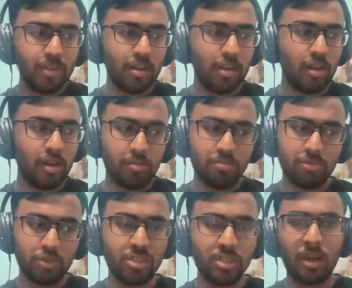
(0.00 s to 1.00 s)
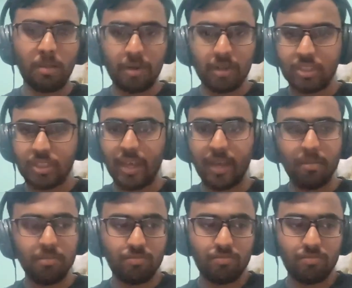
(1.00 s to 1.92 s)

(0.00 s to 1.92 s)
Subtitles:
So it's a numbers game.